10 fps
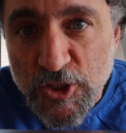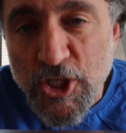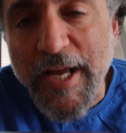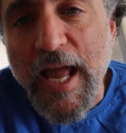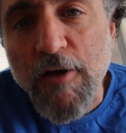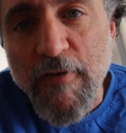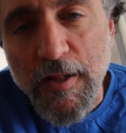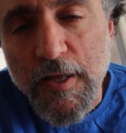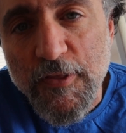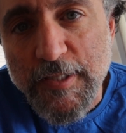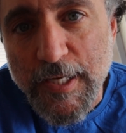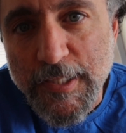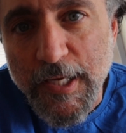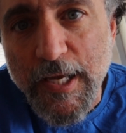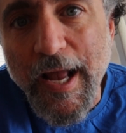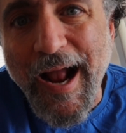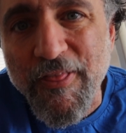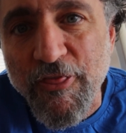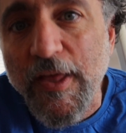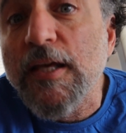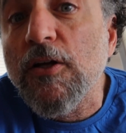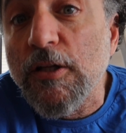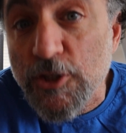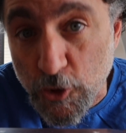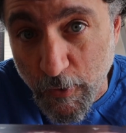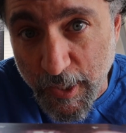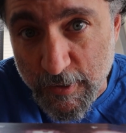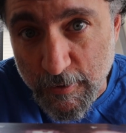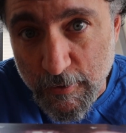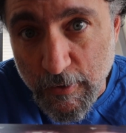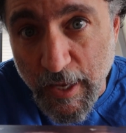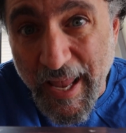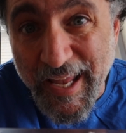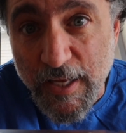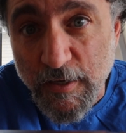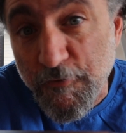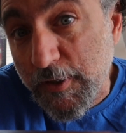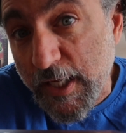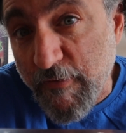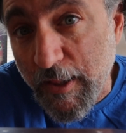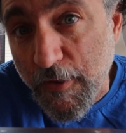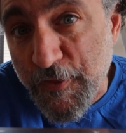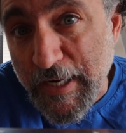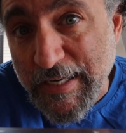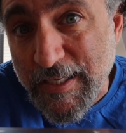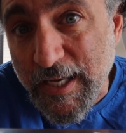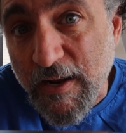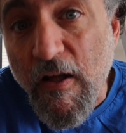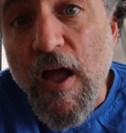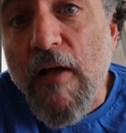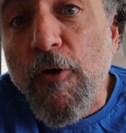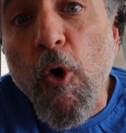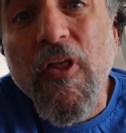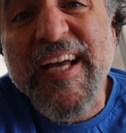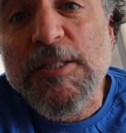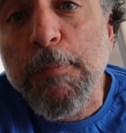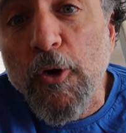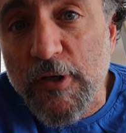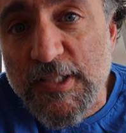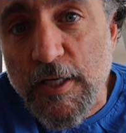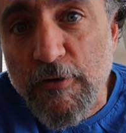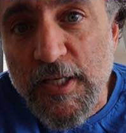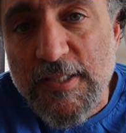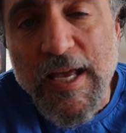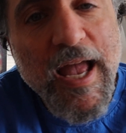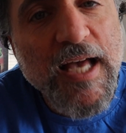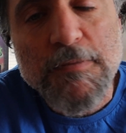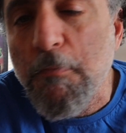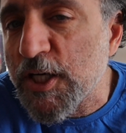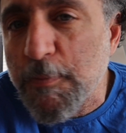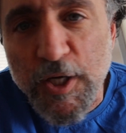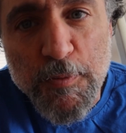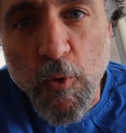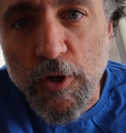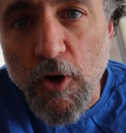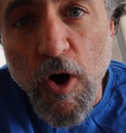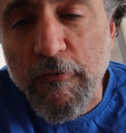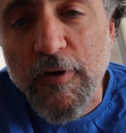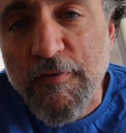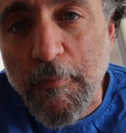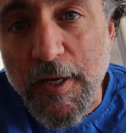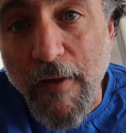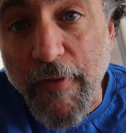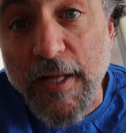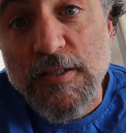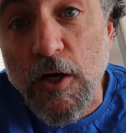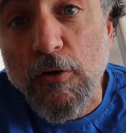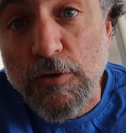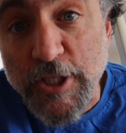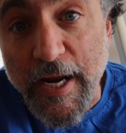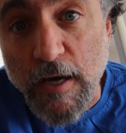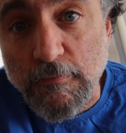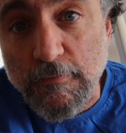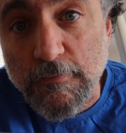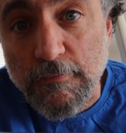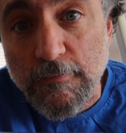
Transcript: check out Valley of the Dead King. I think you'll enjoy it. And if you like Valley of the Dead King, the whole Explore It series has much, much more to offer even beyond that. So check it out.